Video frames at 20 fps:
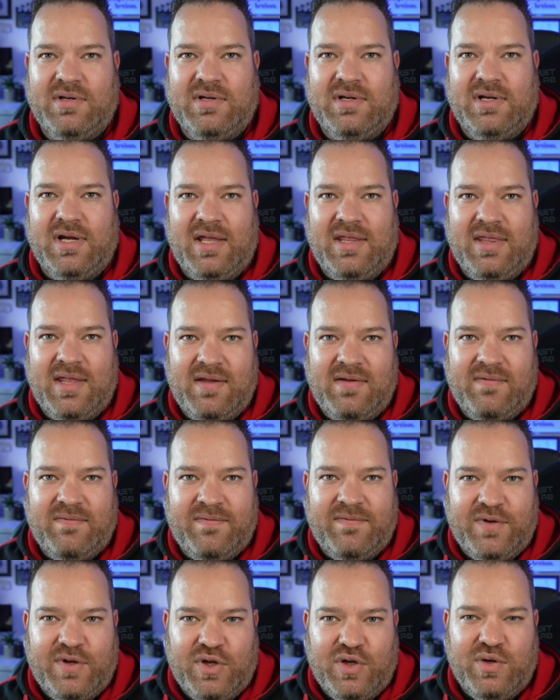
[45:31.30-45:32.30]
and they
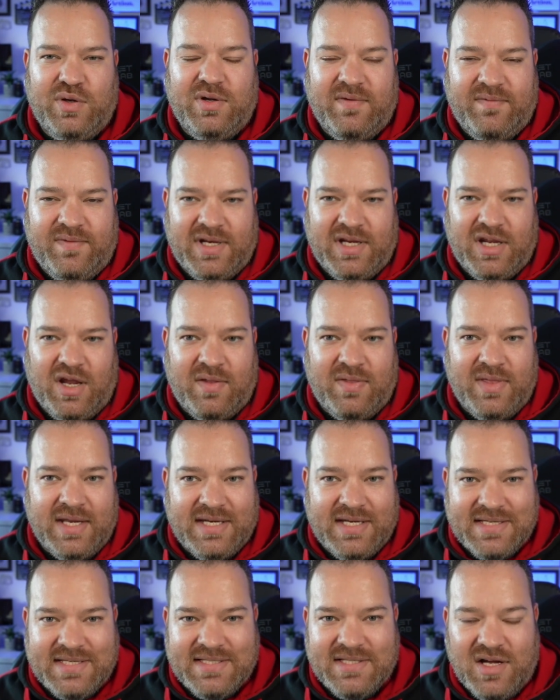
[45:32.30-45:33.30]
view your video and they
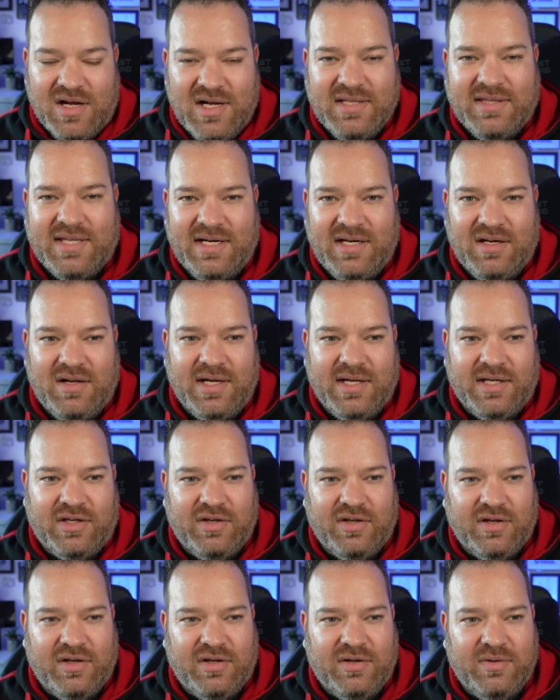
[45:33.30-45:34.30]
decide they
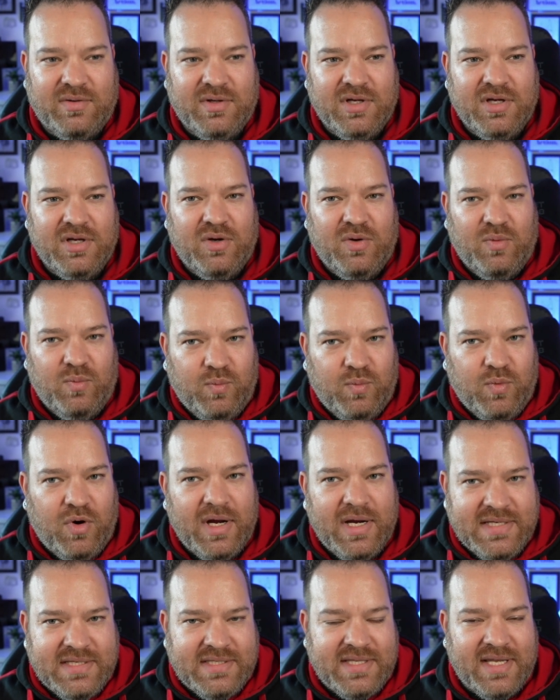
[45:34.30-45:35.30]
like you?
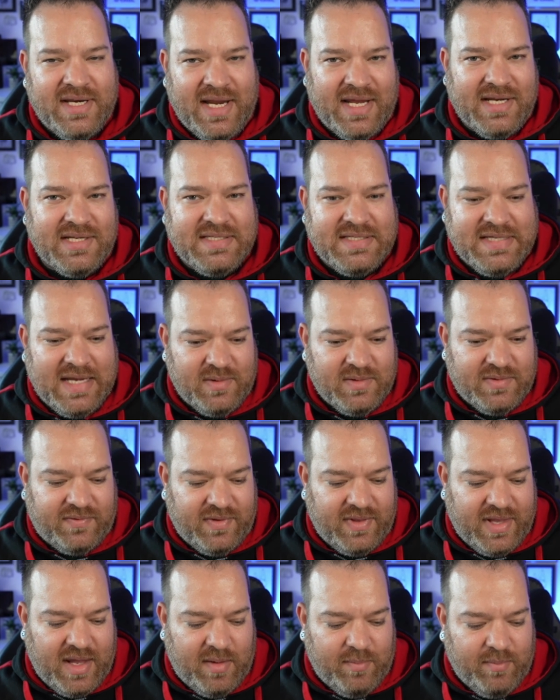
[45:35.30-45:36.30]
What is the next steps
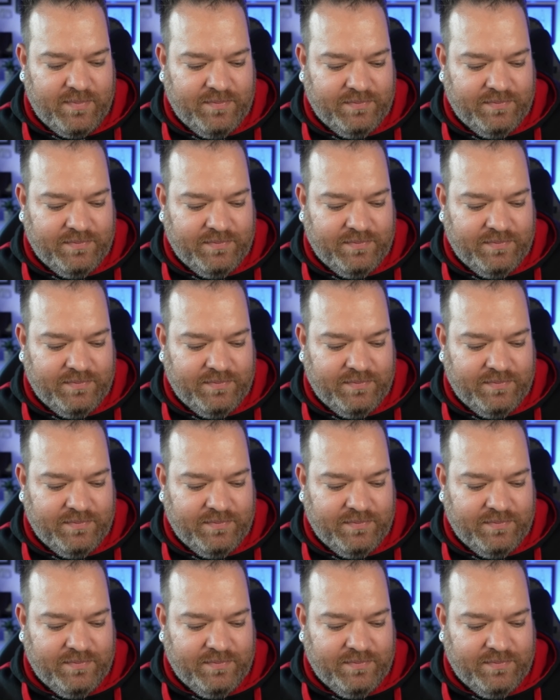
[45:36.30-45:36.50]
for them?